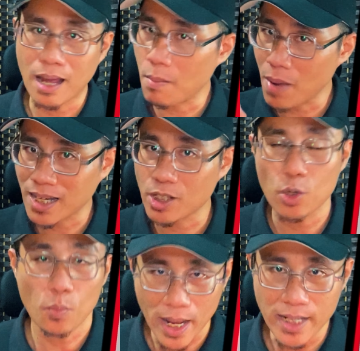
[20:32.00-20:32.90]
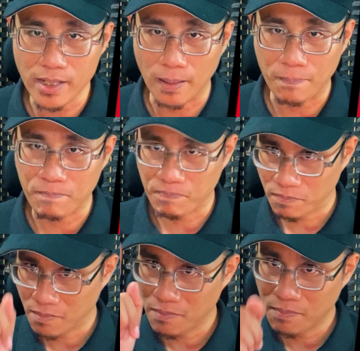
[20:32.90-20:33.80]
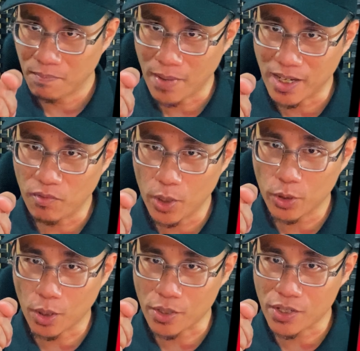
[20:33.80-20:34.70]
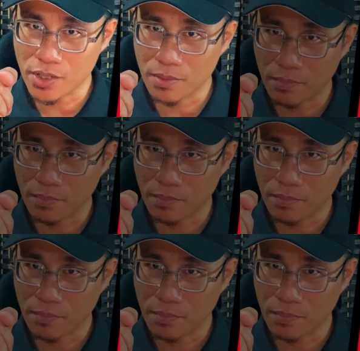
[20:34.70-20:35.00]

amongst humanity. Penny for your thoughts.